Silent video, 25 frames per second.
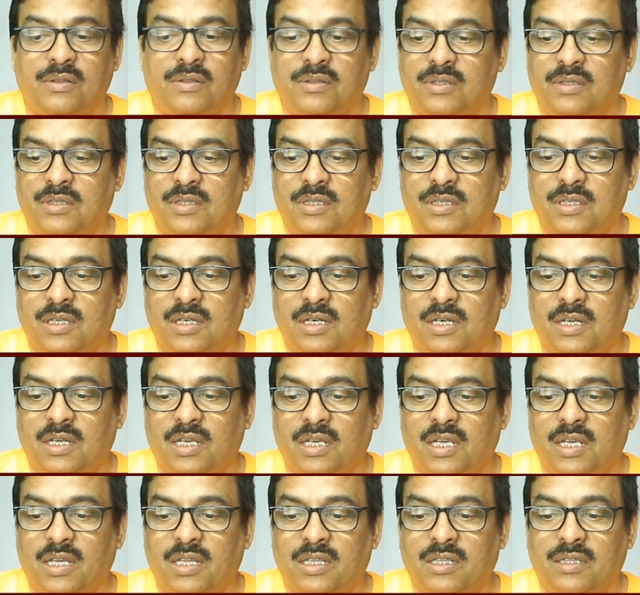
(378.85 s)
Here
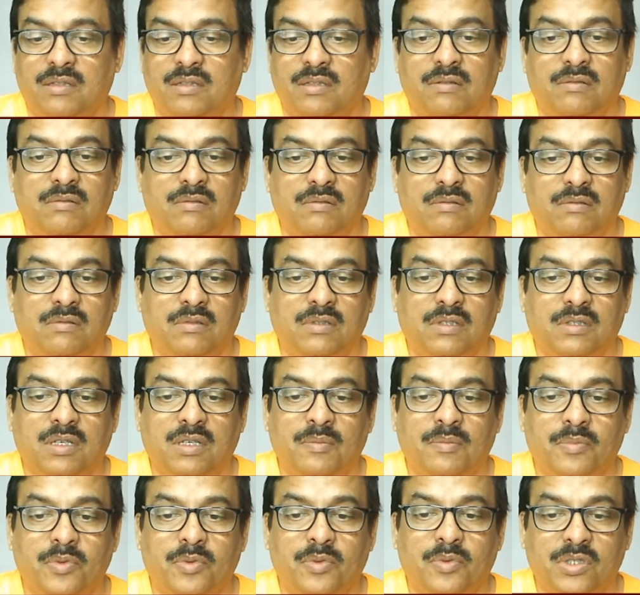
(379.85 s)
again,
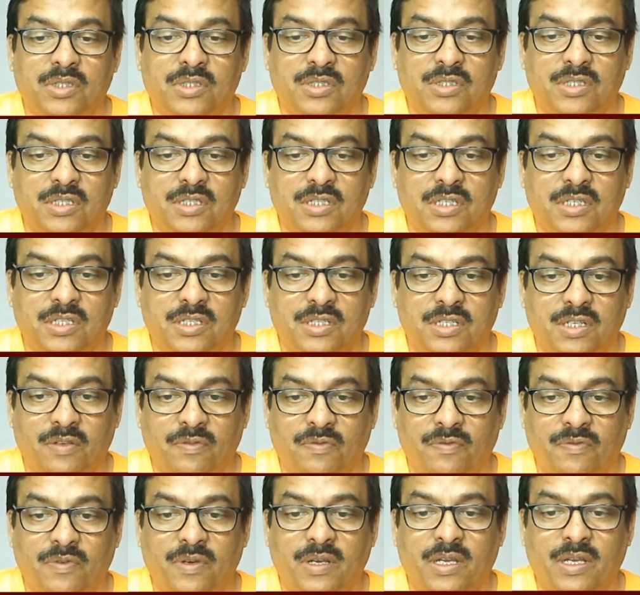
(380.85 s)
computer suggests
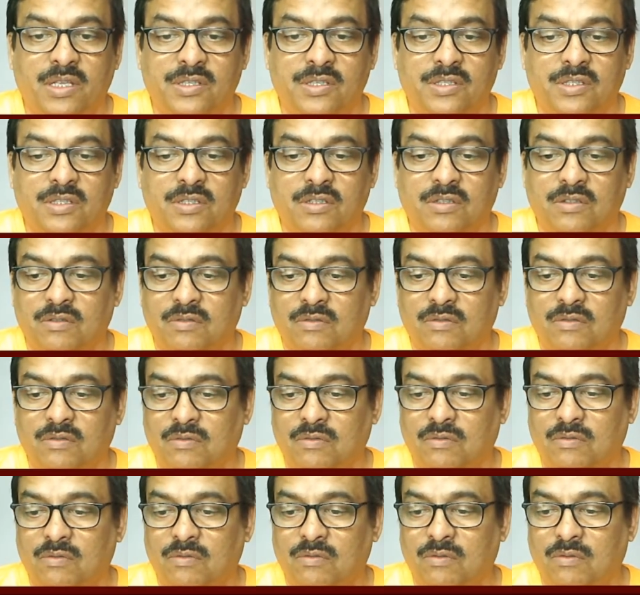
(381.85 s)
f5 as a
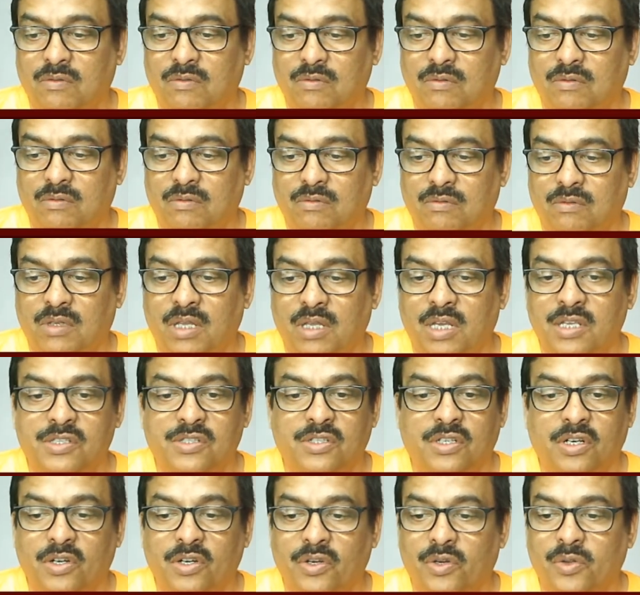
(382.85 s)
nice
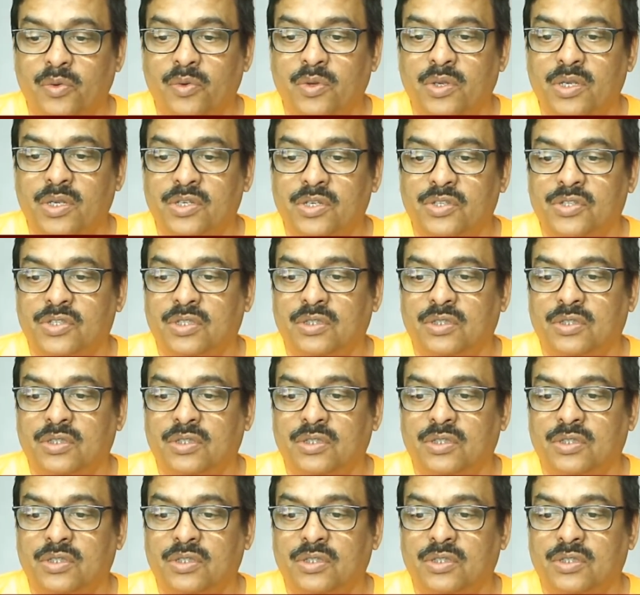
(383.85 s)
continuation.